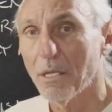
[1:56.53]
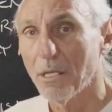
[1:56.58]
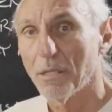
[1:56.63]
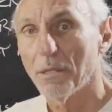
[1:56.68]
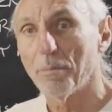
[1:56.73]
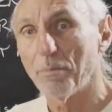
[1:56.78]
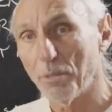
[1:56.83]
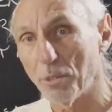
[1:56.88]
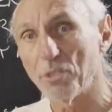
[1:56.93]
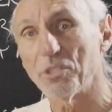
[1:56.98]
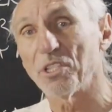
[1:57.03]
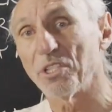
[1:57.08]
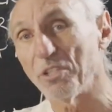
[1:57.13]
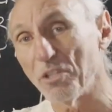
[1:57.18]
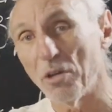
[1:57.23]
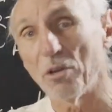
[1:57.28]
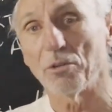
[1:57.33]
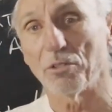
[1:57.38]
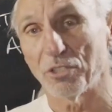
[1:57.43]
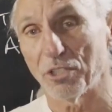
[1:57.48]
The person
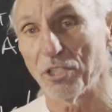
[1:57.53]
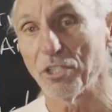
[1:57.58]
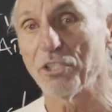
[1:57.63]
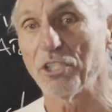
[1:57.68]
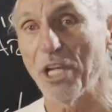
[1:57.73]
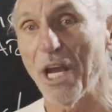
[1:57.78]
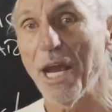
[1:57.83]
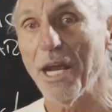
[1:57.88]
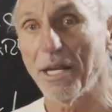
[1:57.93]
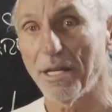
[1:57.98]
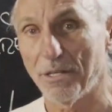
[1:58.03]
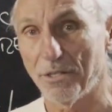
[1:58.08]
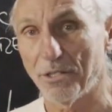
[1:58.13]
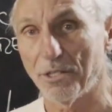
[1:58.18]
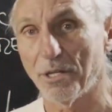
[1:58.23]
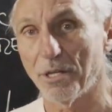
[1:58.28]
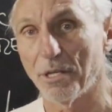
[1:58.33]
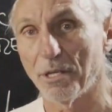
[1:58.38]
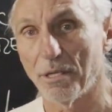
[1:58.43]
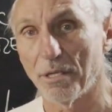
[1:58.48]
noticed a
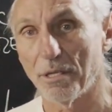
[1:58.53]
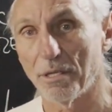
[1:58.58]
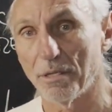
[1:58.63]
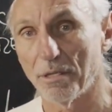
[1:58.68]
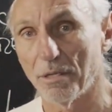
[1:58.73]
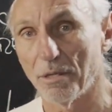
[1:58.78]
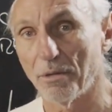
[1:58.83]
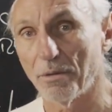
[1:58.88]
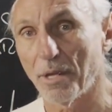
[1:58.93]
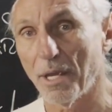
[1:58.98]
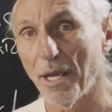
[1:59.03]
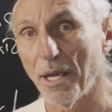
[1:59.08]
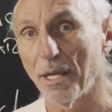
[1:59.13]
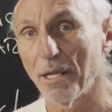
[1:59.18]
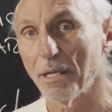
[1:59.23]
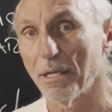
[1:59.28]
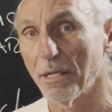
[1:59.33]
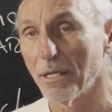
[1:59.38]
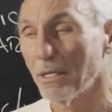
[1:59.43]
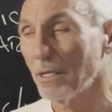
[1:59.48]
change, okay?